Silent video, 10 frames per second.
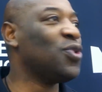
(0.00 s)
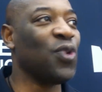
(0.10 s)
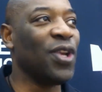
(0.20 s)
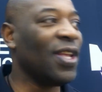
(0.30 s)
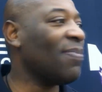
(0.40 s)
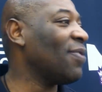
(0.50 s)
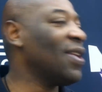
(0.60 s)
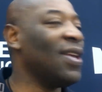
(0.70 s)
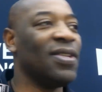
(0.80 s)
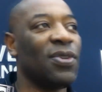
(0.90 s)
treat it,
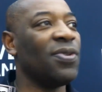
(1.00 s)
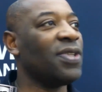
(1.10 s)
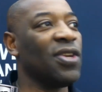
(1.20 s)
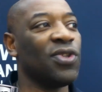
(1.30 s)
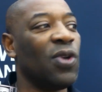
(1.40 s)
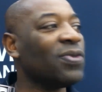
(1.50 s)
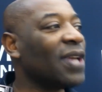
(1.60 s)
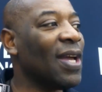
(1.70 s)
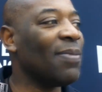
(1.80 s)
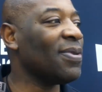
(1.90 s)
but it's going to take its own
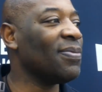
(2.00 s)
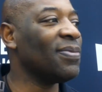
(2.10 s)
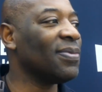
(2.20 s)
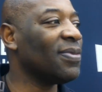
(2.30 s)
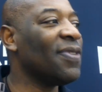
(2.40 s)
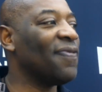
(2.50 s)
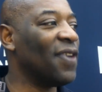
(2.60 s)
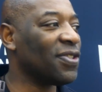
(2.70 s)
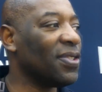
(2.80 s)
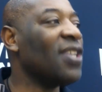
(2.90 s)
time to
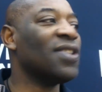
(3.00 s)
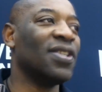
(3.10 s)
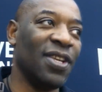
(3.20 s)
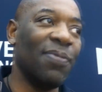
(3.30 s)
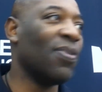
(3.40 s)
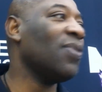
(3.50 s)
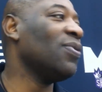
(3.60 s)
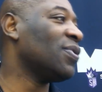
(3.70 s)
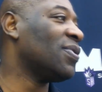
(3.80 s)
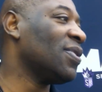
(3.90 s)
function. Bruise, it's a deep
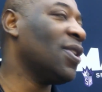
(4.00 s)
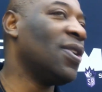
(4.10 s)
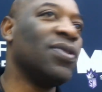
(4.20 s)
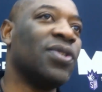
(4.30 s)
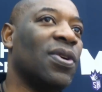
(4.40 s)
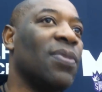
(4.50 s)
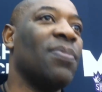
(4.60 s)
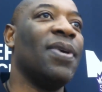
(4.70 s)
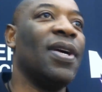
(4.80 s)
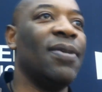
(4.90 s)
bruise, yeah. You know, and
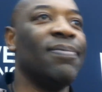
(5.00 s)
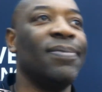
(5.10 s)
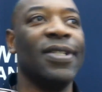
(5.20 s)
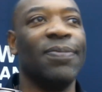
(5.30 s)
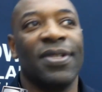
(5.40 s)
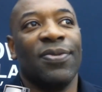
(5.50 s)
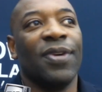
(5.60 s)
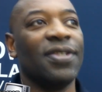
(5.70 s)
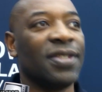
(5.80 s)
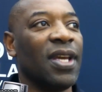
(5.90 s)
so as much as
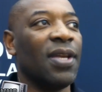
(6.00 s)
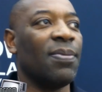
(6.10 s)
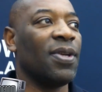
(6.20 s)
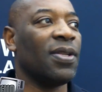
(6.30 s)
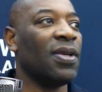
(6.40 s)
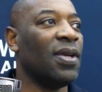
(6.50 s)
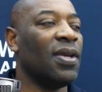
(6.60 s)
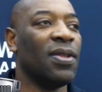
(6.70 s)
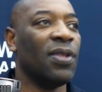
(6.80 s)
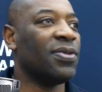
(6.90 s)
we understand, but
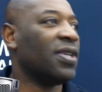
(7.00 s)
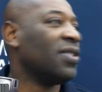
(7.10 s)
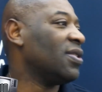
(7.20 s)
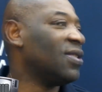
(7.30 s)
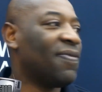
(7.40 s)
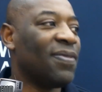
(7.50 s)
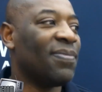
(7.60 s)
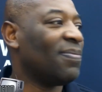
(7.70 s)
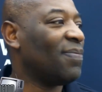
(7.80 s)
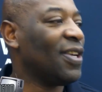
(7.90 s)
those things are
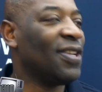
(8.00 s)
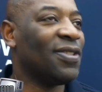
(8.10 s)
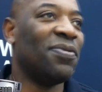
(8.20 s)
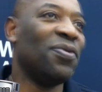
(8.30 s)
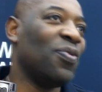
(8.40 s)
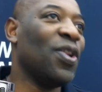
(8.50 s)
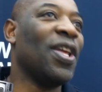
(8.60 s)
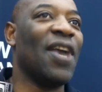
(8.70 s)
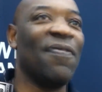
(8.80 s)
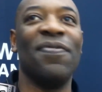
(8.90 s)
different because you
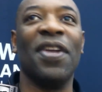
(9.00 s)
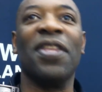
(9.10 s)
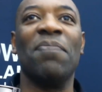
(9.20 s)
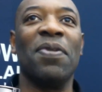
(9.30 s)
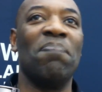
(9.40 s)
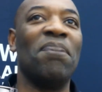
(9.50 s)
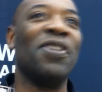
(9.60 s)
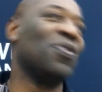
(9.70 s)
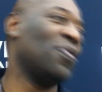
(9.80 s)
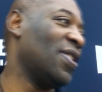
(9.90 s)
really have nothing but
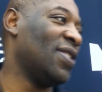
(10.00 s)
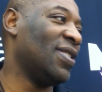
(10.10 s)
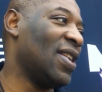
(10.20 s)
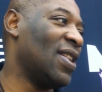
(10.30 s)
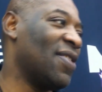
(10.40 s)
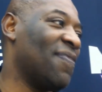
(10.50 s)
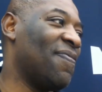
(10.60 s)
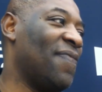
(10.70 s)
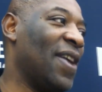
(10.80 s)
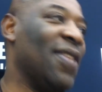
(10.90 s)
muscle there. There's not a lot of
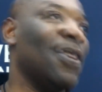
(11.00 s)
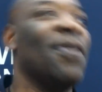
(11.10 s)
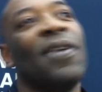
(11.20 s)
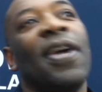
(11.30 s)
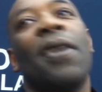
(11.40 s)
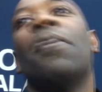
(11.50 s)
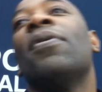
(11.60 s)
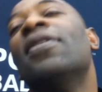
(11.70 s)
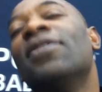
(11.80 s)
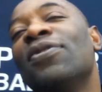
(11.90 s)
fat there.
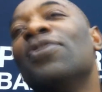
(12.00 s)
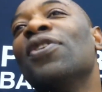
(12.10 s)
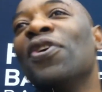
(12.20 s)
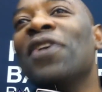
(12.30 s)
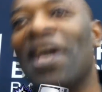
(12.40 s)
The good